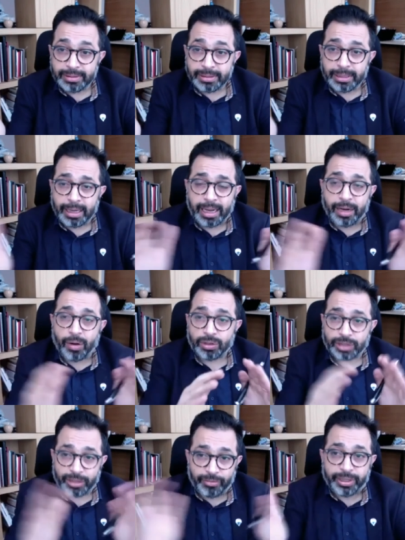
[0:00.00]
I
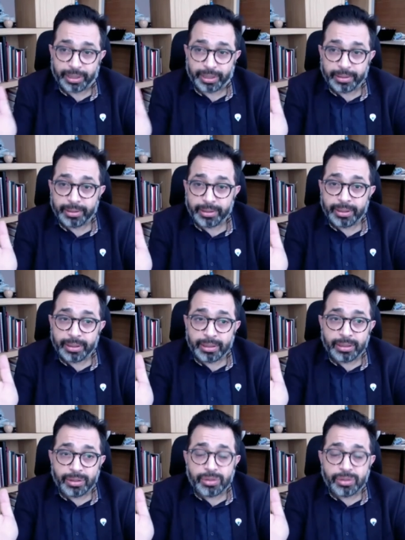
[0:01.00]
lost everything.
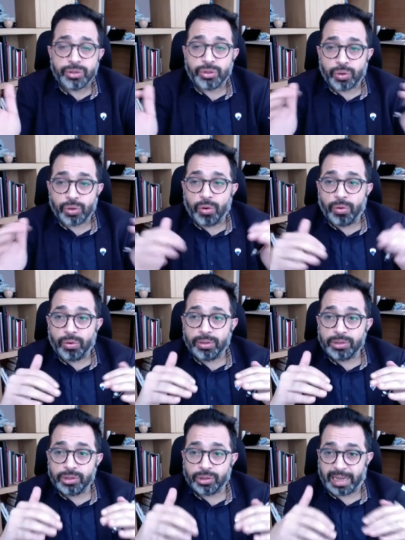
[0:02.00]
So
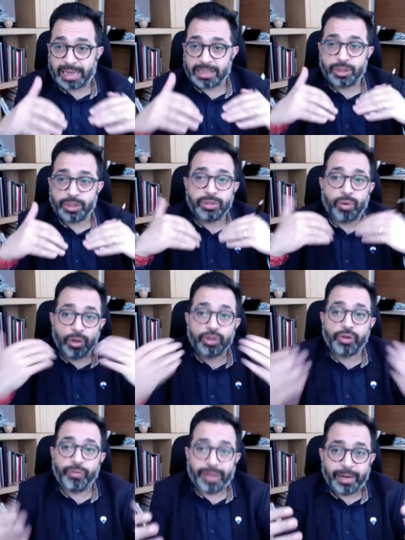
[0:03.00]
so that's
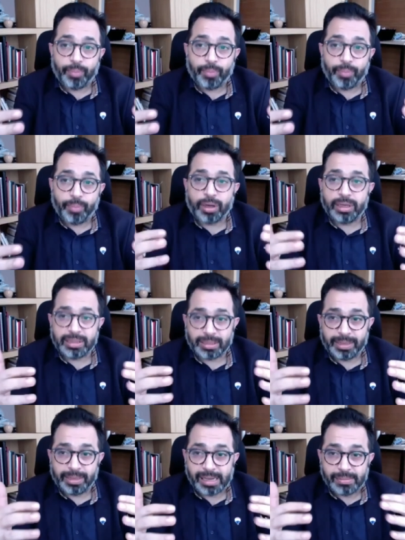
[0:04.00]
also very important
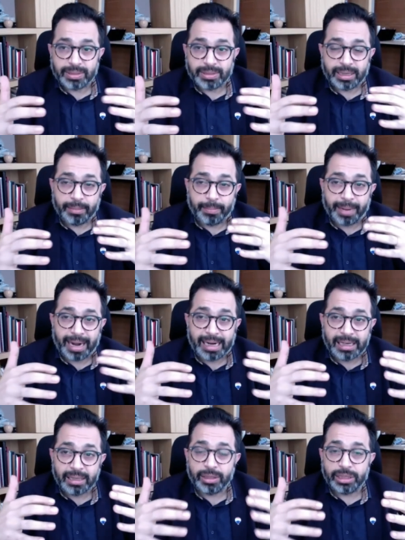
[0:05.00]
sometimes that the
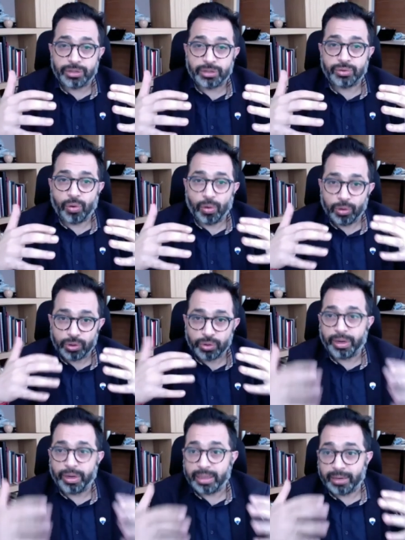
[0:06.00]
brand is
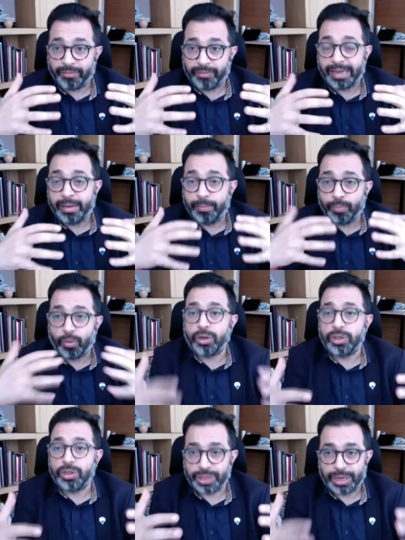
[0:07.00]
also another very
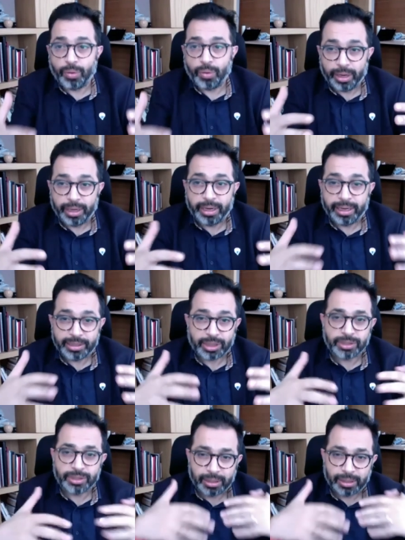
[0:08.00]
important stakeholder in the
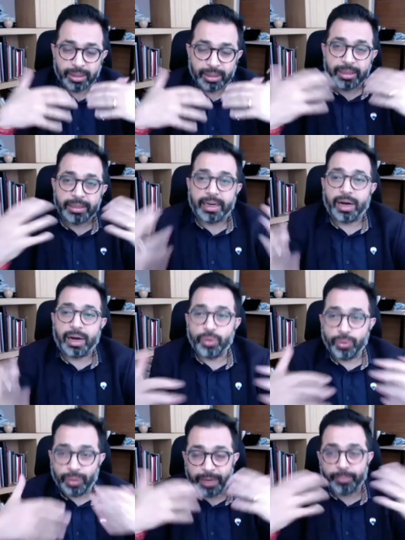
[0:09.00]
structure that how
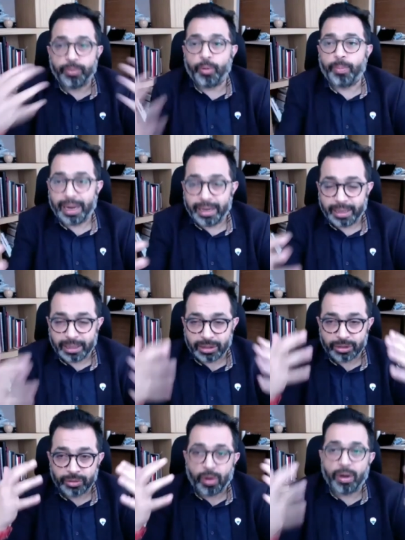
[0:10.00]
you really proprietary
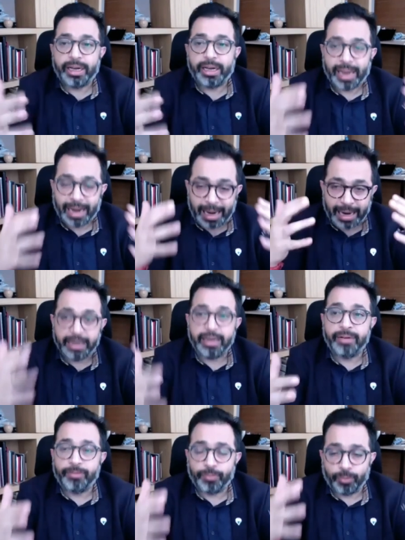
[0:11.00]
strongly
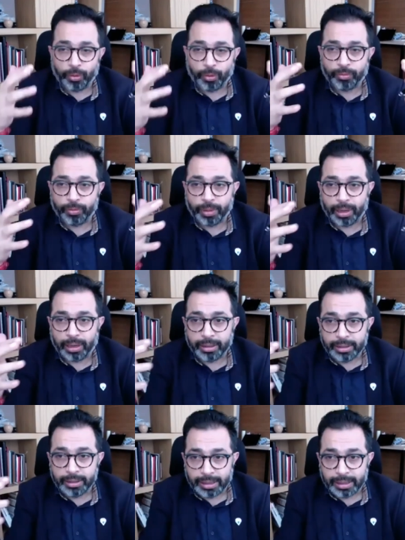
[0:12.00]
handle for, for uh,
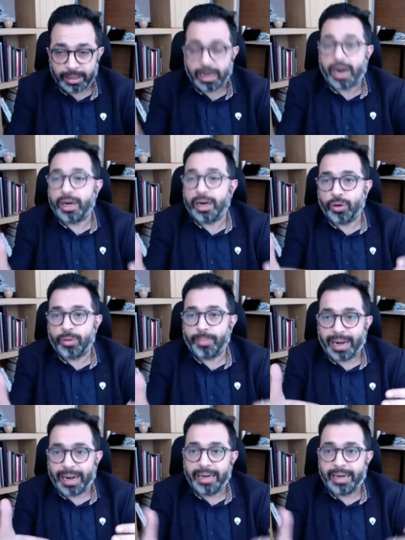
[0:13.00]
guard your
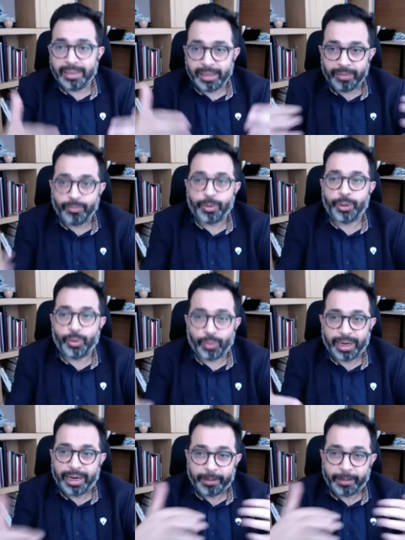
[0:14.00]
brand what you're
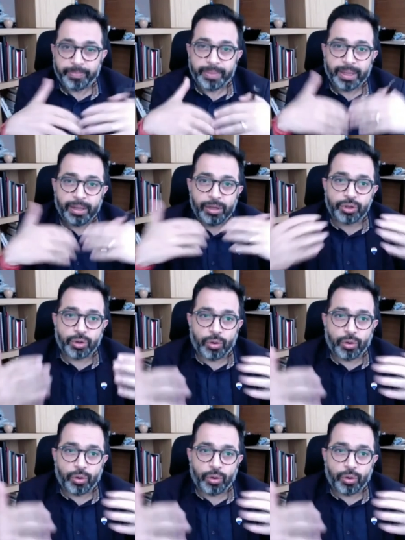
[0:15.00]
creating so